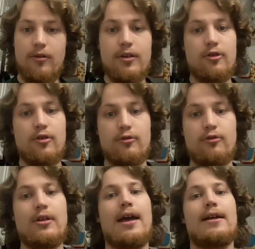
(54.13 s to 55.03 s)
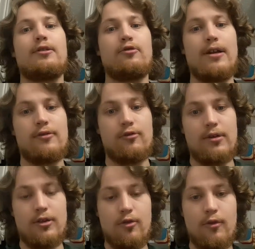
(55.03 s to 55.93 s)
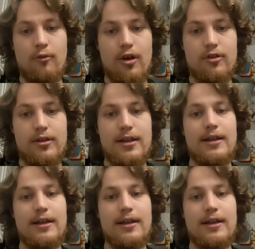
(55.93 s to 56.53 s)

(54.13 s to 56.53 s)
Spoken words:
He showed you that in 2022 at Washington,